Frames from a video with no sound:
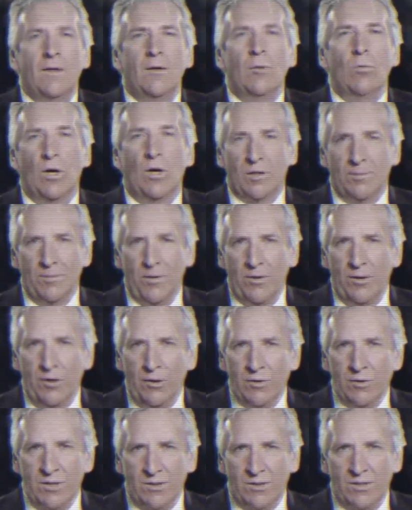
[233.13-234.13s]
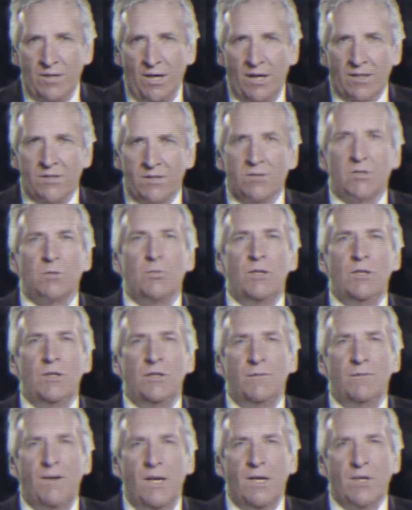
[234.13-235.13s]
Welcome to the news at 6. Sweden
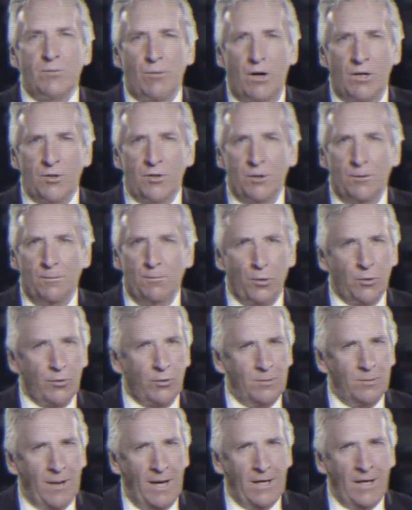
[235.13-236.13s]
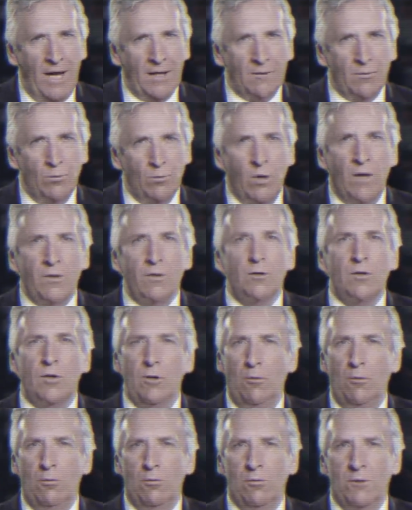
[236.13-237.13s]
invades Russia. Murder in Manhattan. Weather
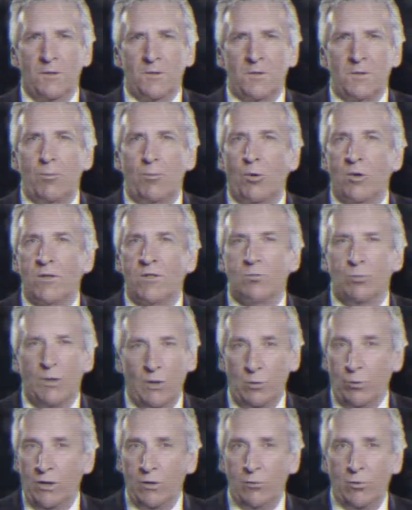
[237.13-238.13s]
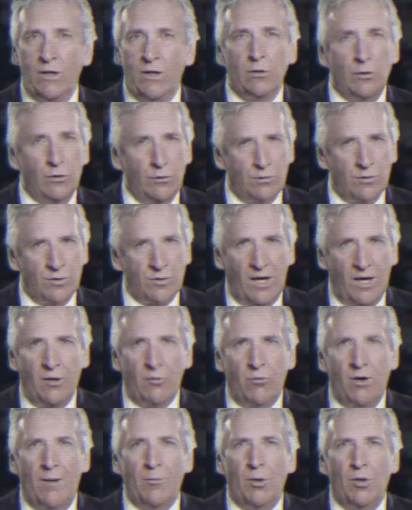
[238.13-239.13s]
cold. In sports, win, win, win, lose. And
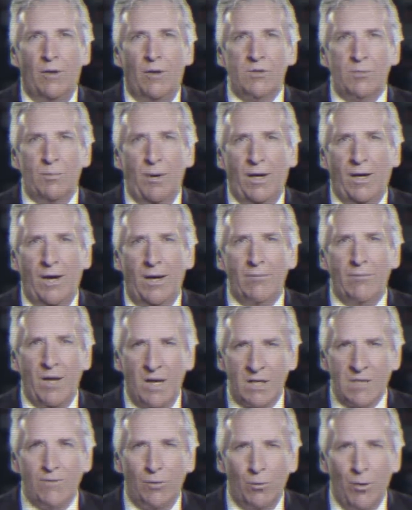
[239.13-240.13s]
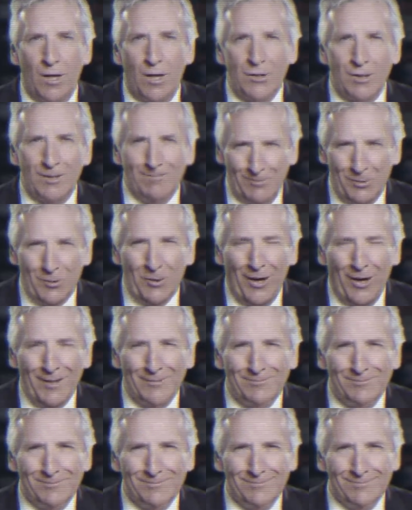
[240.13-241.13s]
Grandma loves baking. Thanks for watching. Good
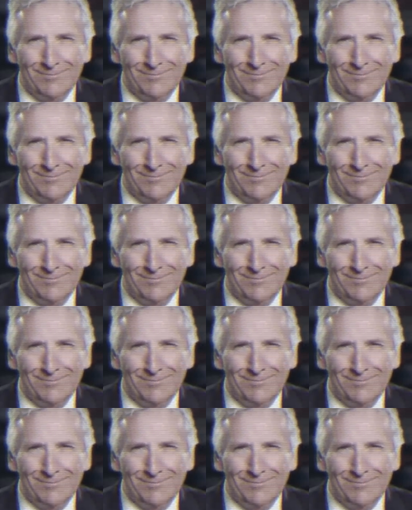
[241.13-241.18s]
night.